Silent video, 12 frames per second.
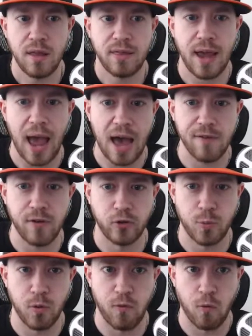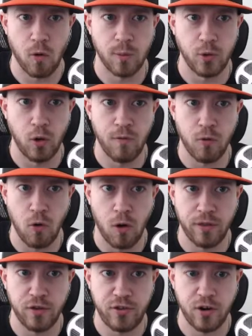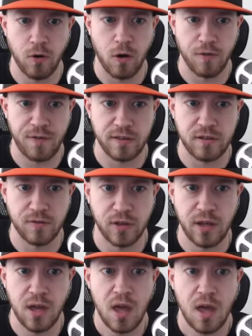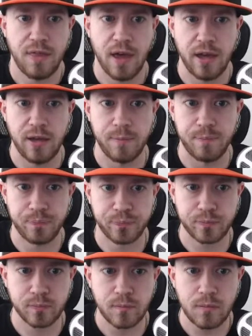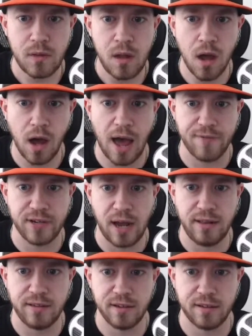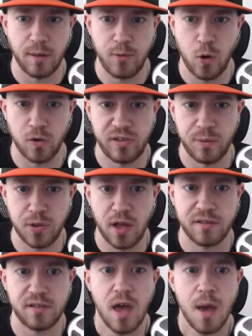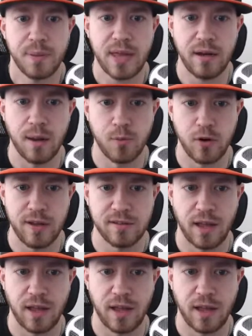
They have underperformed overall this year offensively. They have a 96 WRC plus, but that number is